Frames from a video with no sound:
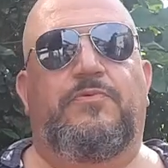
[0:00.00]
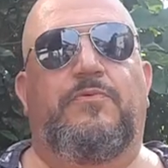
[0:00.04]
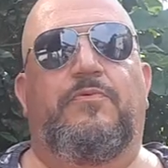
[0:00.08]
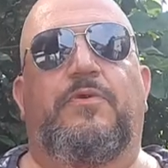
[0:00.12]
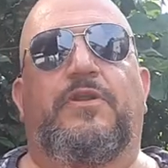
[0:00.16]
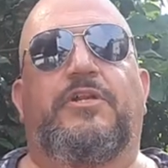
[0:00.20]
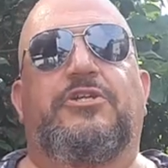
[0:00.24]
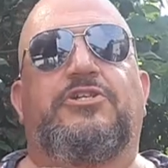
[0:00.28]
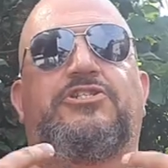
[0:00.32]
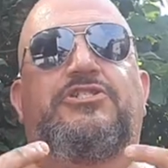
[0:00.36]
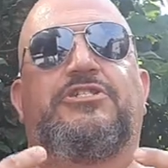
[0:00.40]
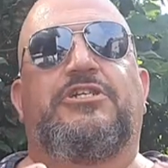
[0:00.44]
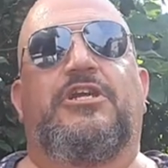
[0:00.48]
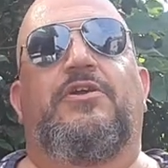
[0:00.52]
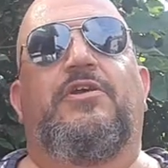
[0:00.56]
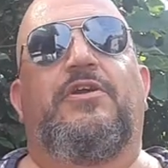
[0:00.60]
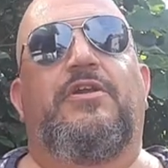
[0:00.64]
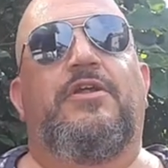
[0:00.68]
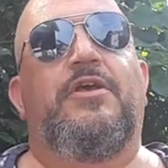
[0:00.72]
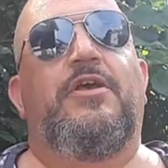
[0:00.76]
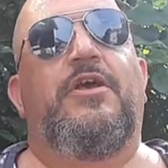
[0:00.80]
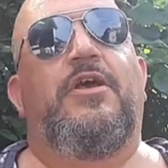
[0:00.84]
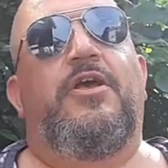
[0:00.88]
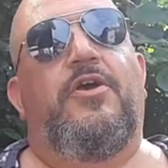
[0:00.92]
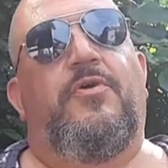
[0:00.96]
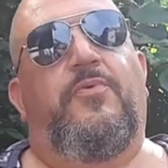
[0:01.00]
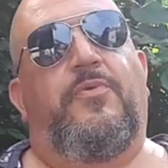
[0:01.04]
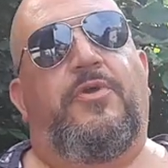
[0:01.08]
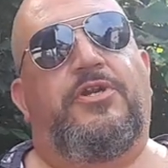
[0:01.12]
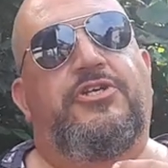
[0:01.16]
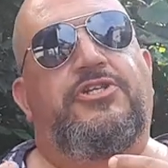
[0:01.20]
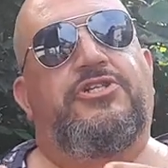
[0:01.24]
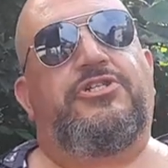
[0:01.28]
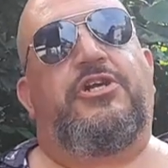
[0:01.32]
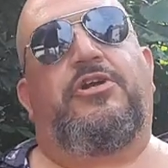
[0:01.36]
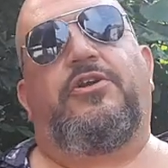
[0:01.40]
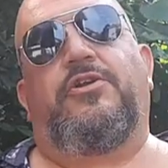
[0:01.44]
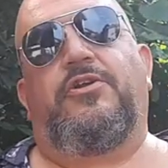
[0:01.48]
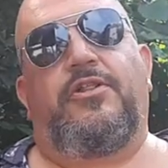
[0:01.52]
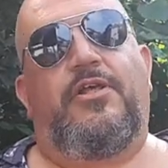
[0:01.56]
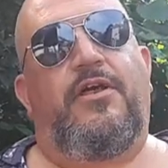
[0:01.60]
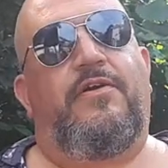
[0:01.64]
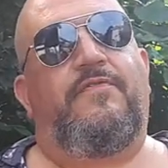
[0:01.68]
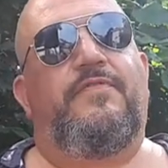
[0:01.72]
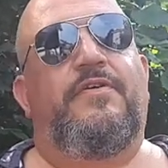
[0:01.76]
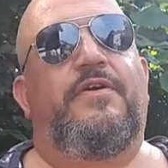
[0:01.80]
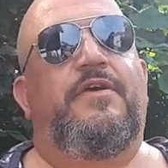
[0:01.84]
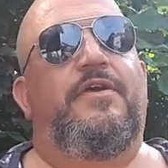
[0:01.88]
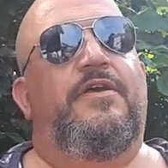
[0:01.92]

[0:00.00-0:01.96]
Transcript: We want to share it. We want to share love.